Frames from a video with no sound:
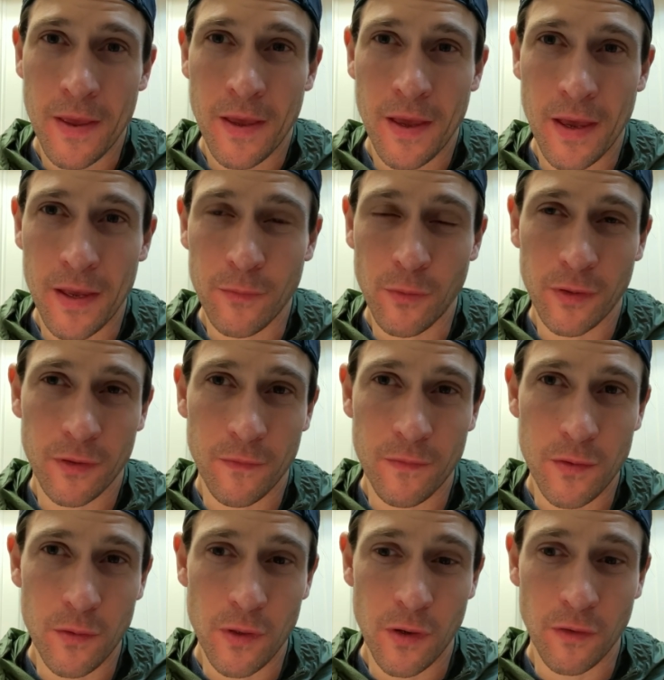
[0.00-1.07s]
It was a
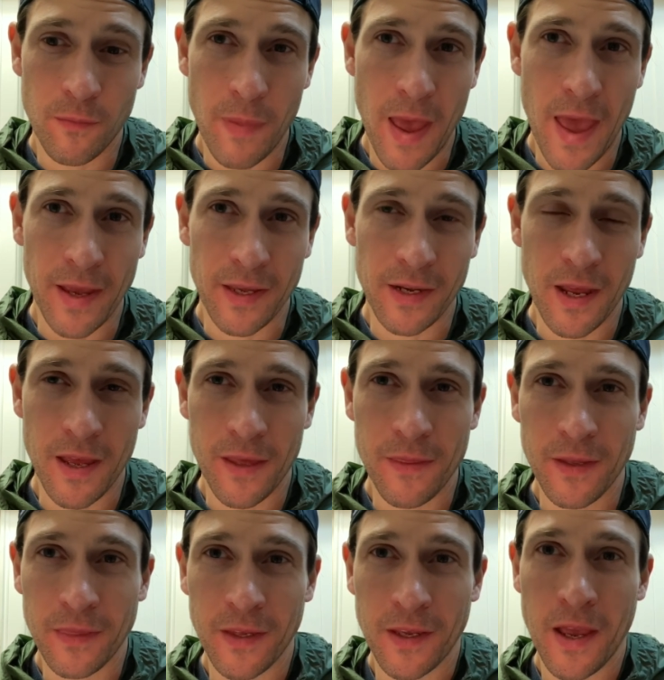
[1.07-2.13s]
few years back, and I
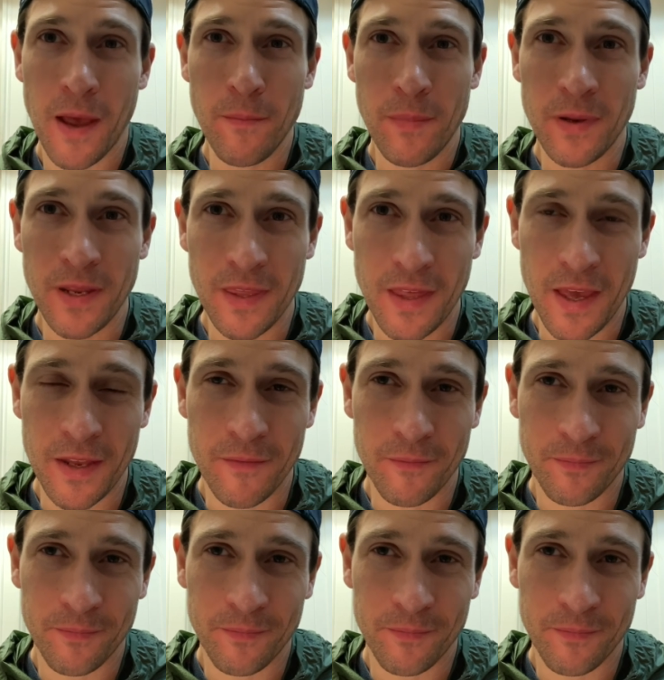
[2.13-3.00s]
think the company that